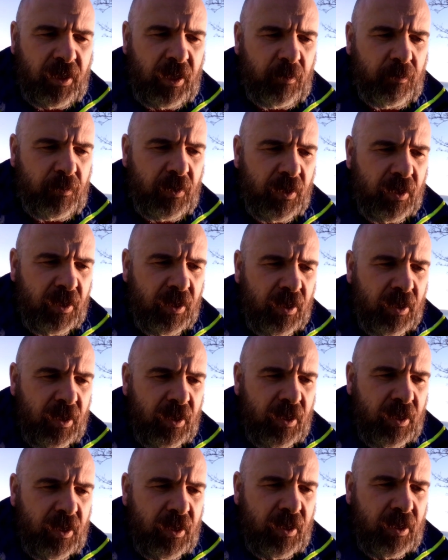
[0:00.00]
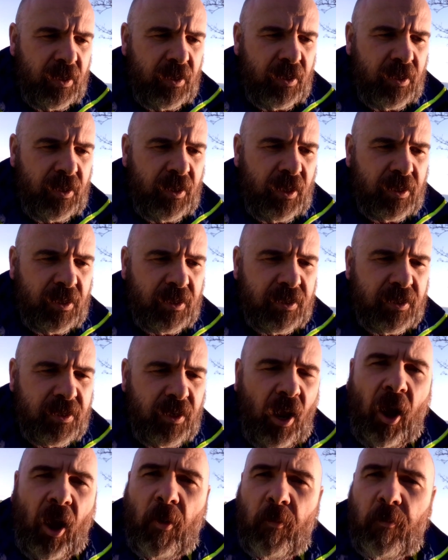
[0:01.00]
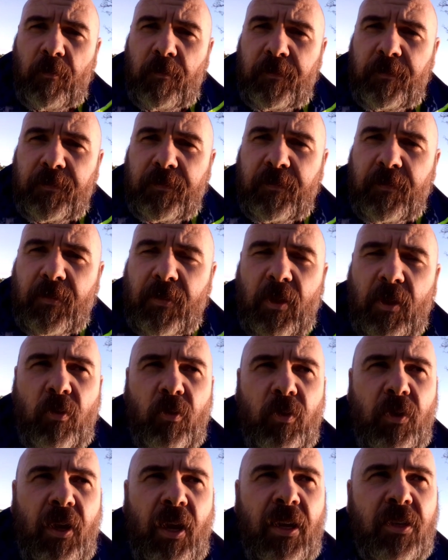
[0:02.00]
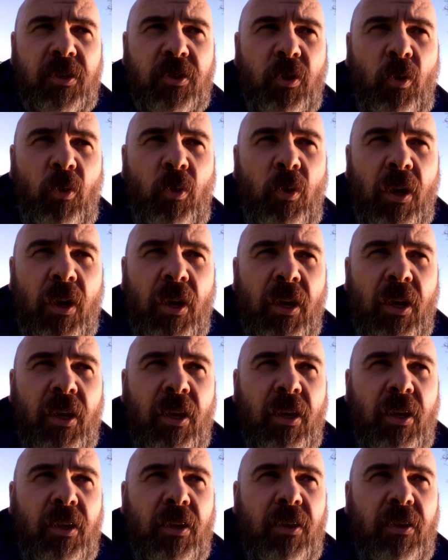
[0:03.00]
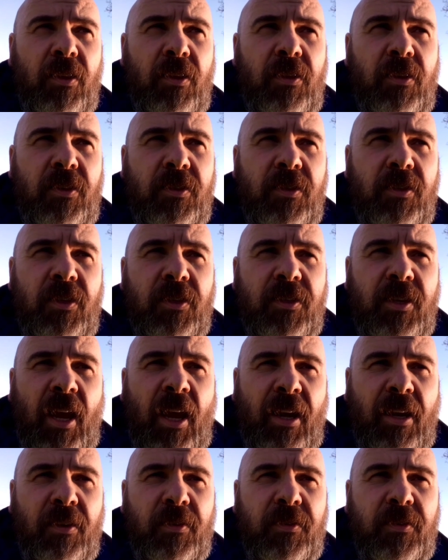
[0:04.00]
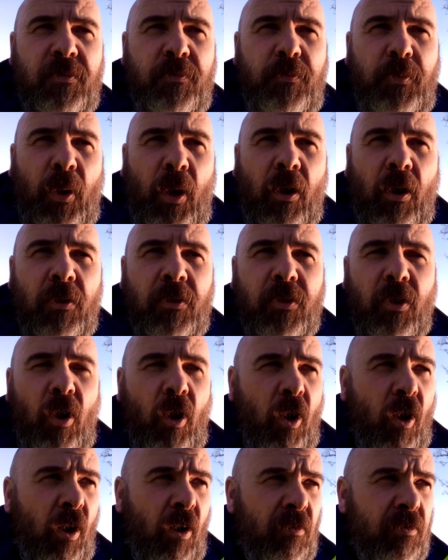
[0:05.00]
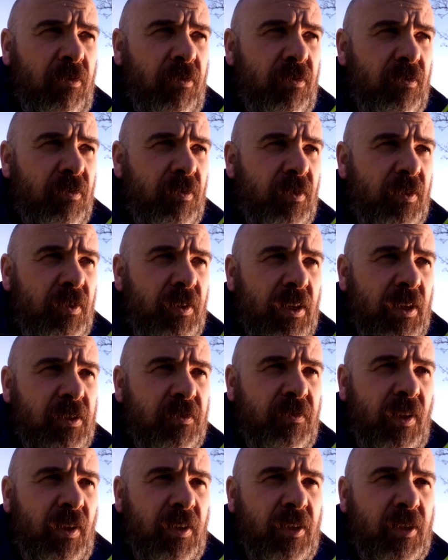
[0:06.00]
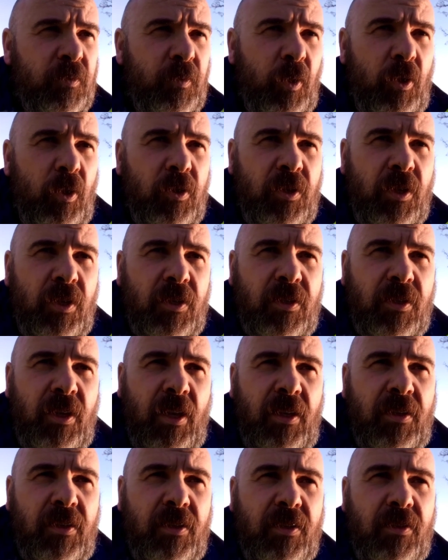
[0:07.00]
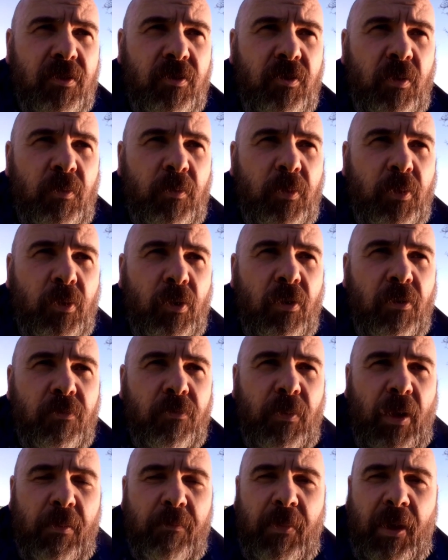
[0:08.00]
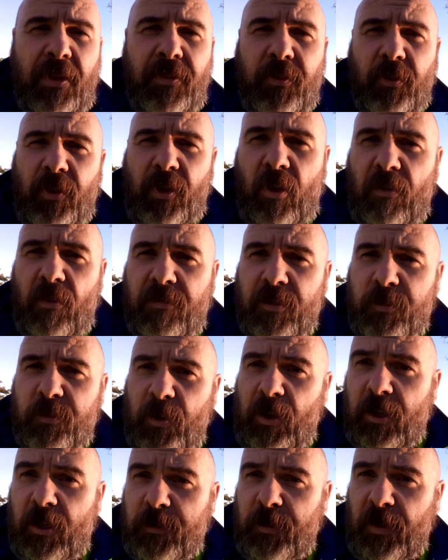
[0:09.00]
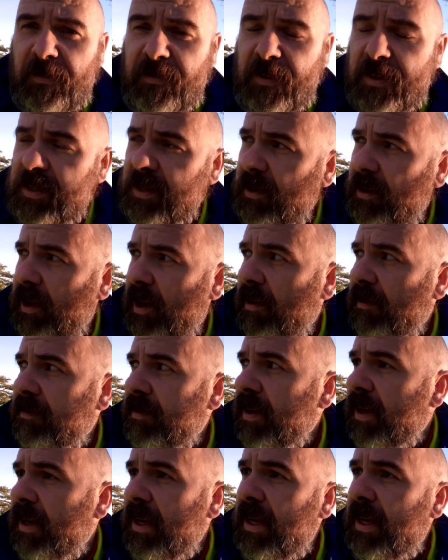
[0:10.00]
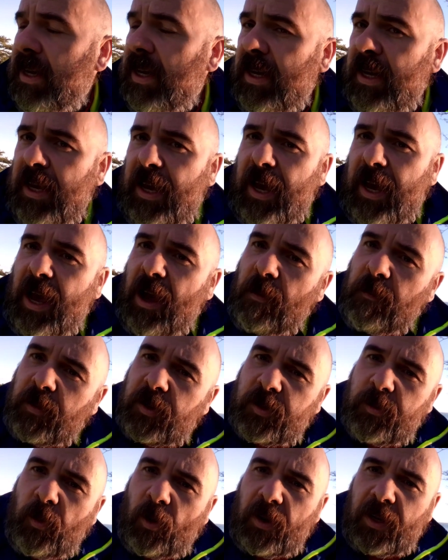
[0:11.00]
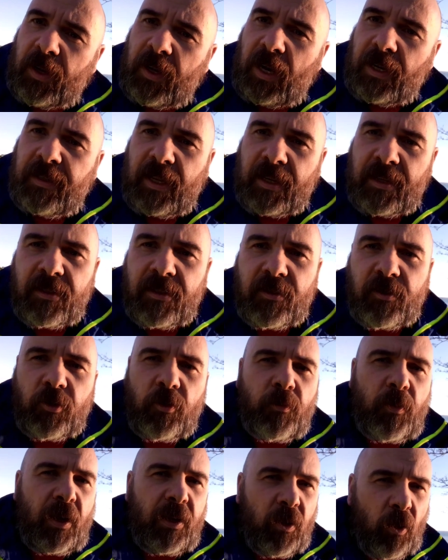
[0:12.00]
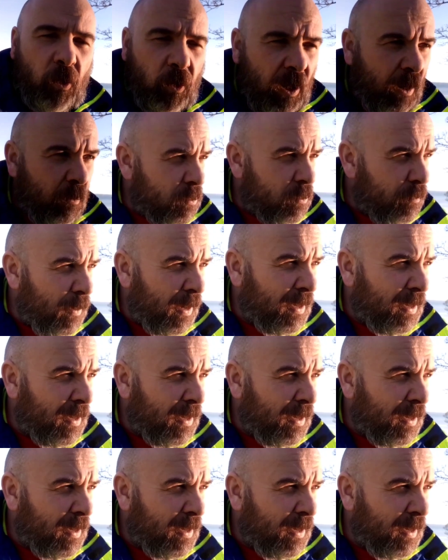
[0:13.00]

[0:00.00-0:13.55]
everyone's mental health, and no one can keep this up. Okay, so the second part of this fitness push is to improve my mental health as well as my physical health.